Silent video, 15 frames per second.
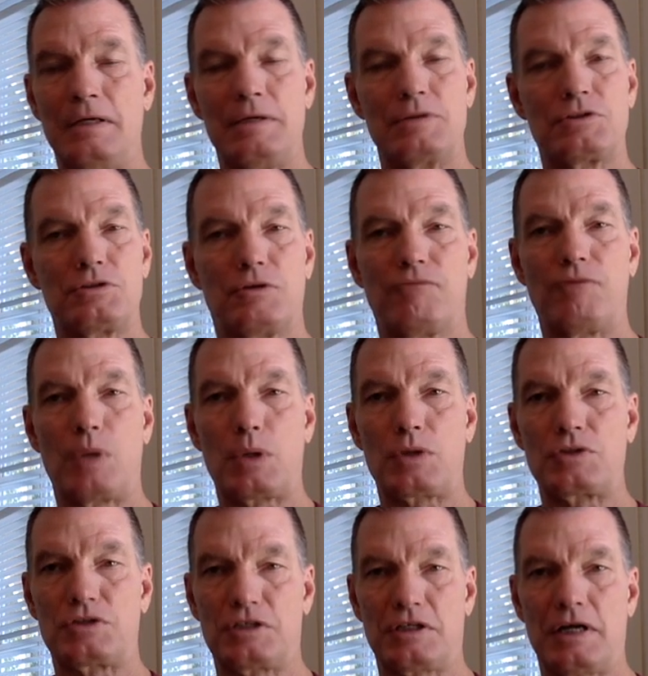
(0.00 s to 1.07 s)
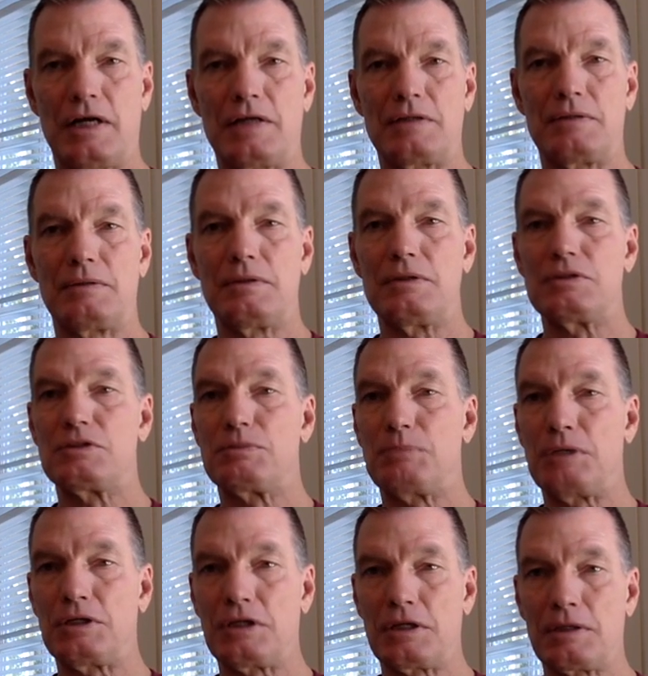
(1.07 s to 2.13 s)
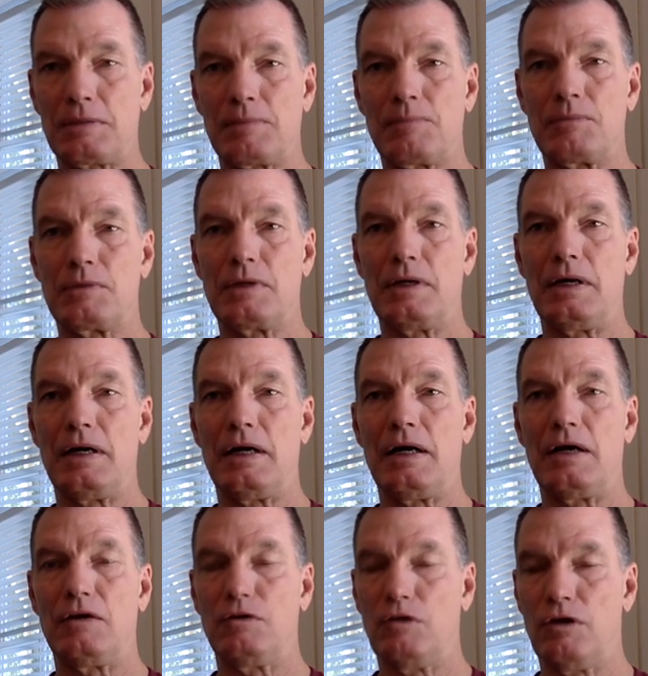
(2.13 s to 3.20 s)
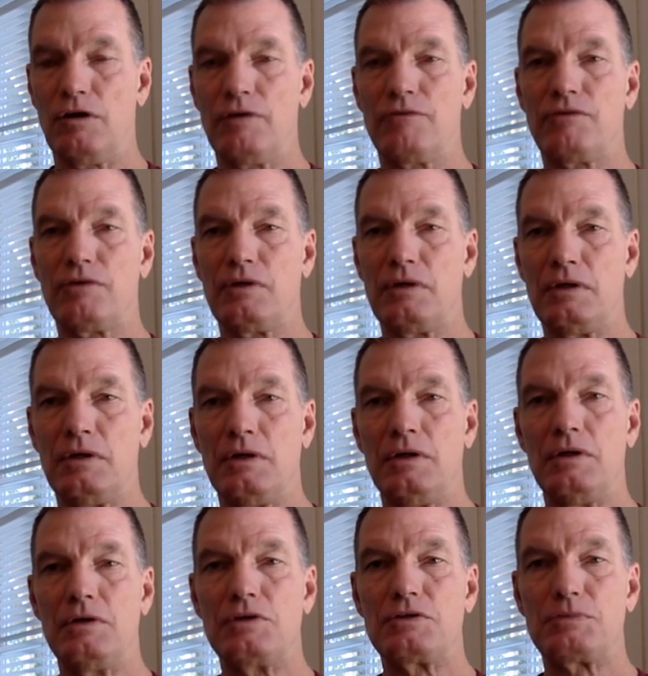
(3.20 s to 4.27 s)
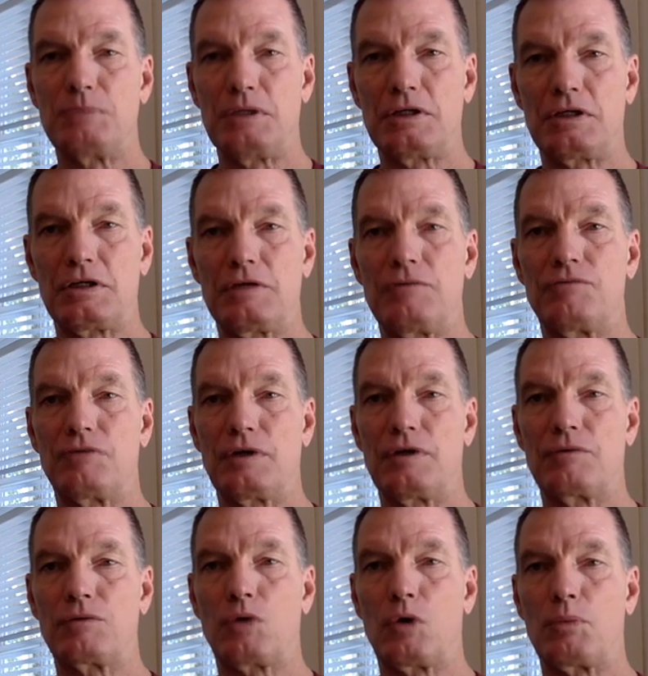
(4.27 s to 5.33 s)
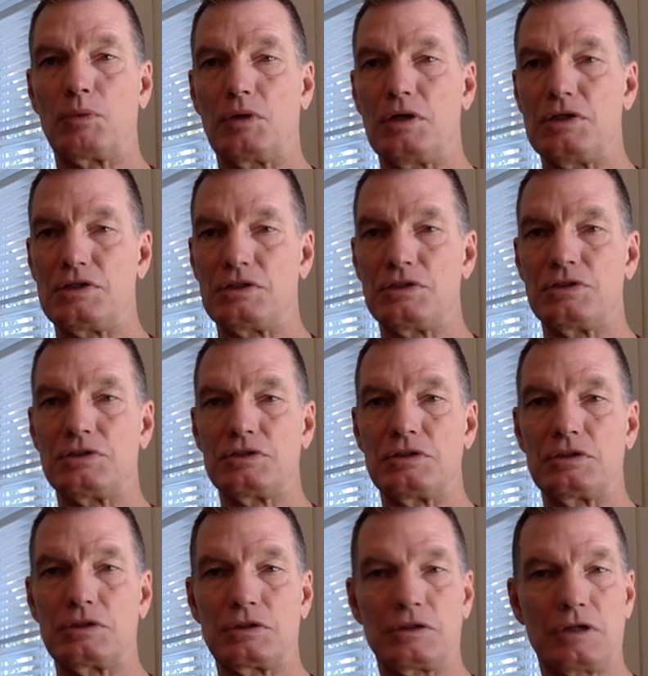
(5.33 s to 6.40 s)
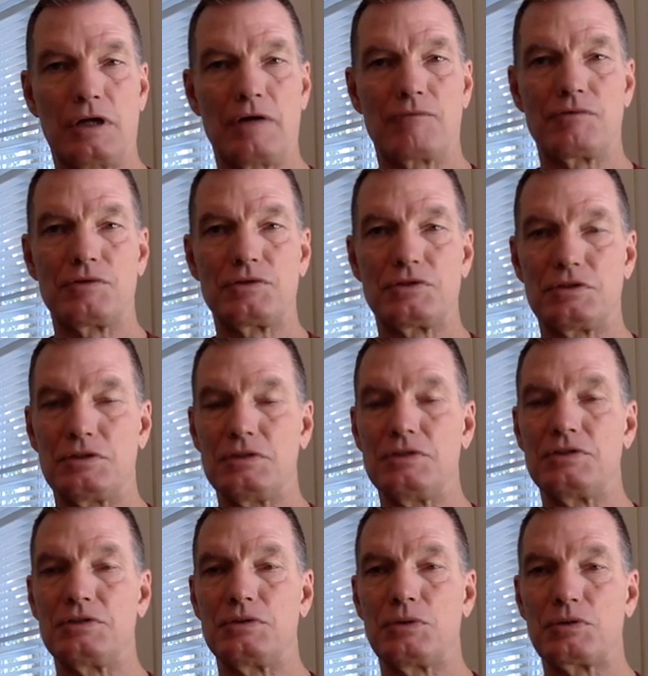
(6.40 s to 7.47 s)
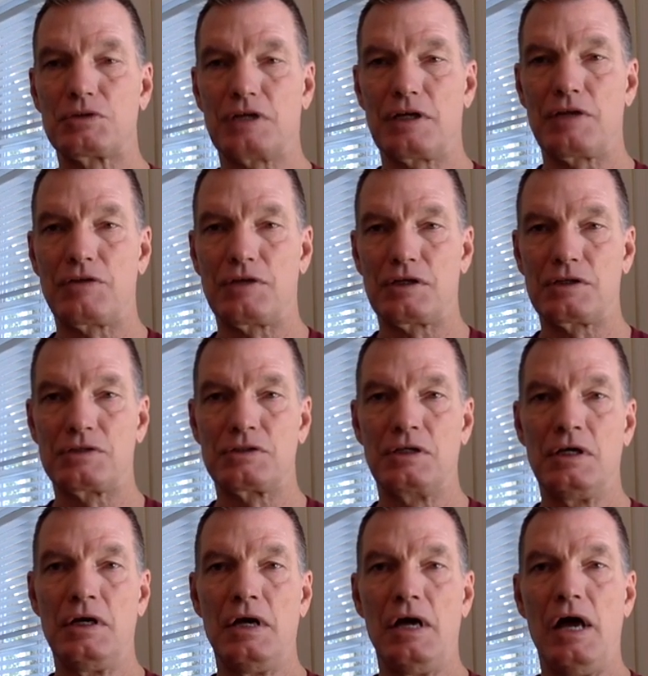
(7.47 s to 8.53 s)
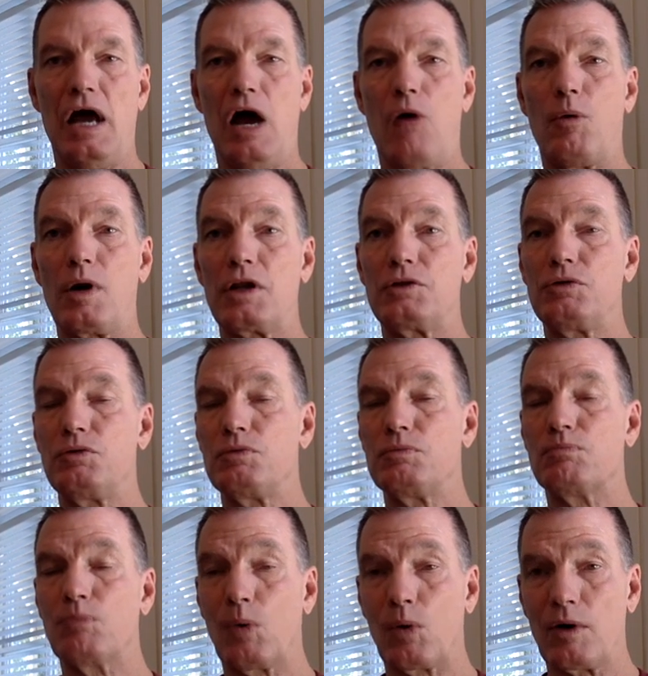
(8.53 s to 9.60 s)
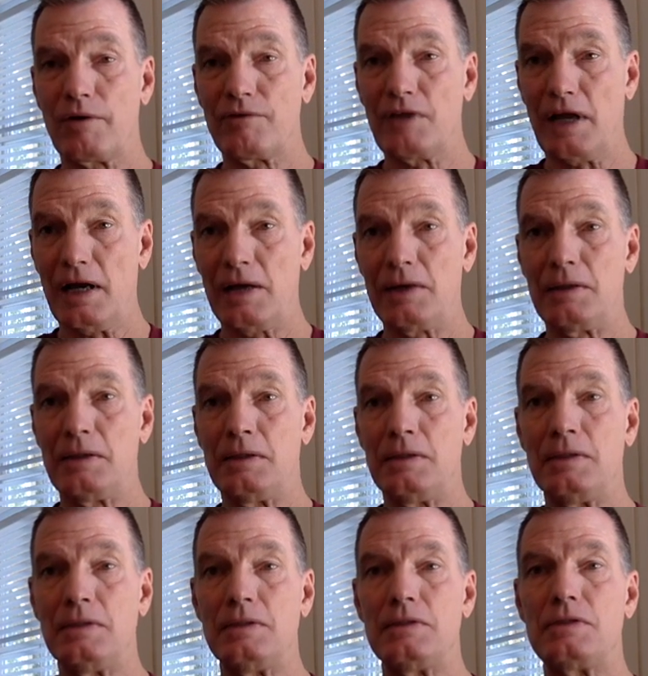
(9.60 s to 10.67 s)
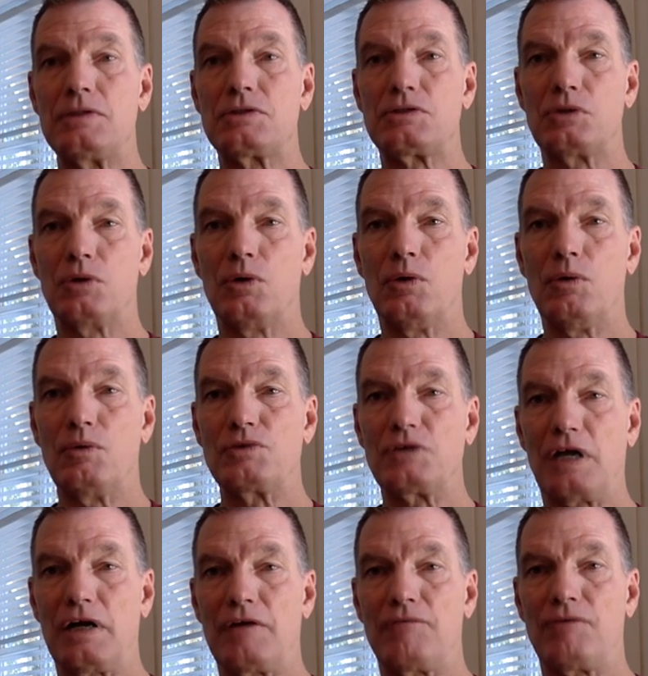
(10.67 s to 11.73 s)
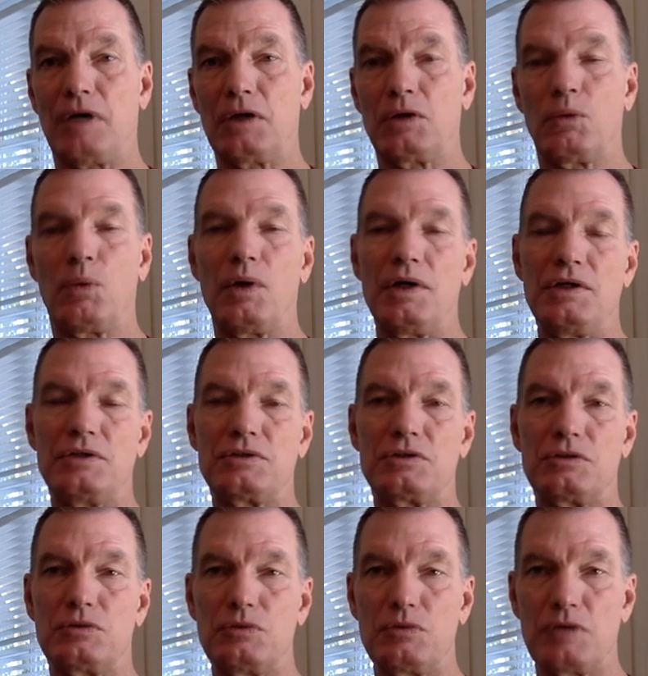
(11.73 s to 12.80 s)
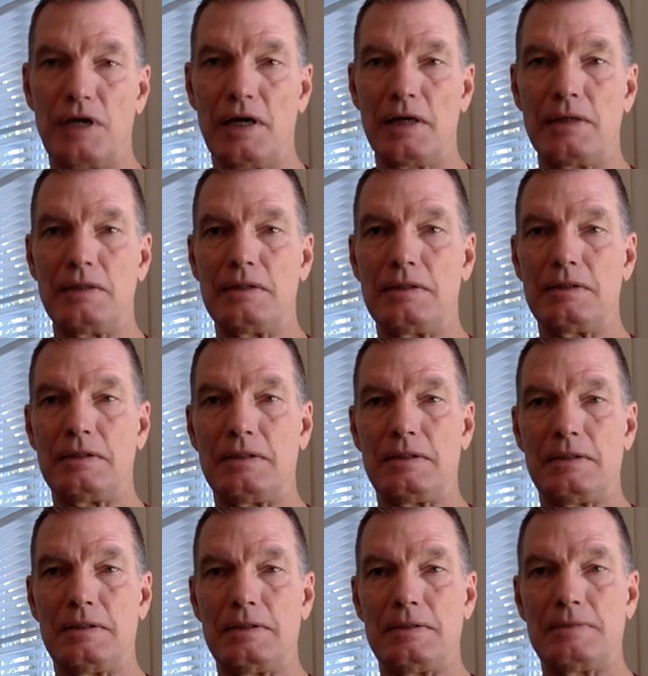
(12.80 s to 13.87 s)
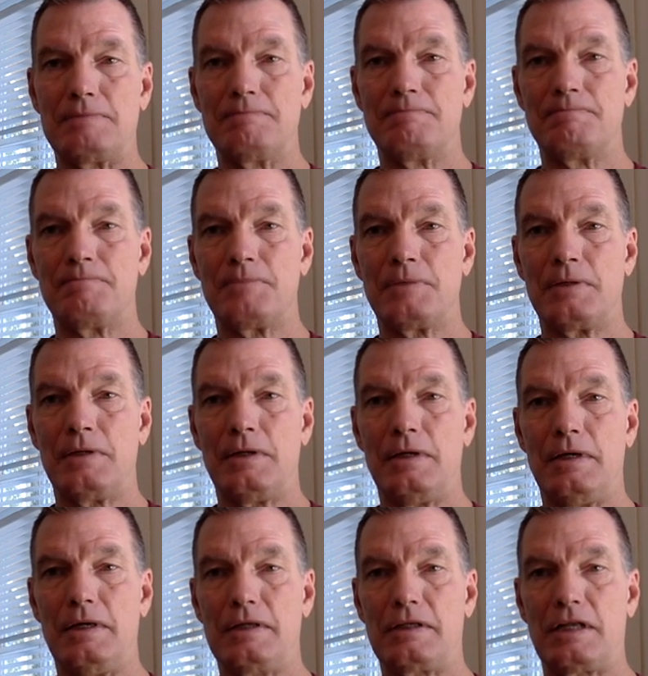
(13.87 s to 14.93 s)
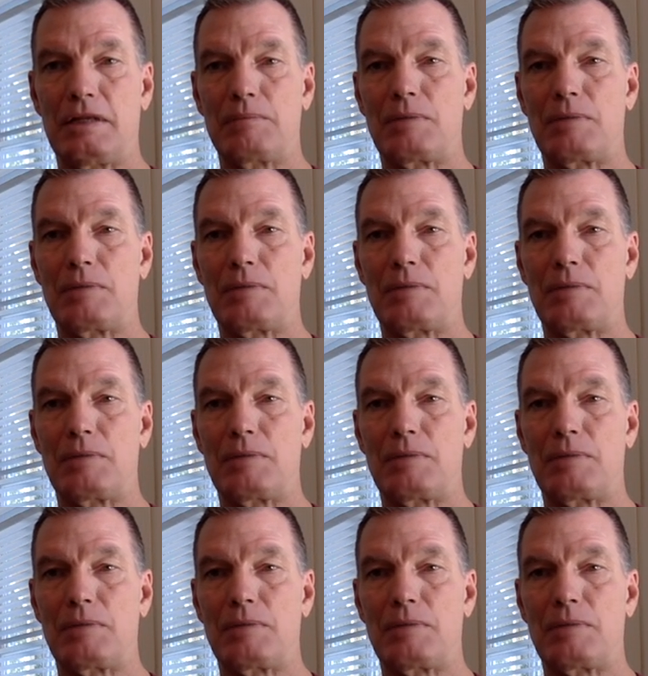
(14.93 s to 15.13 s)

still focusing on speaking. Uh, I love speaking in front of corporations and conferences and those kind of things. I want to do more of that. So trying to find a way to do that uh, and getting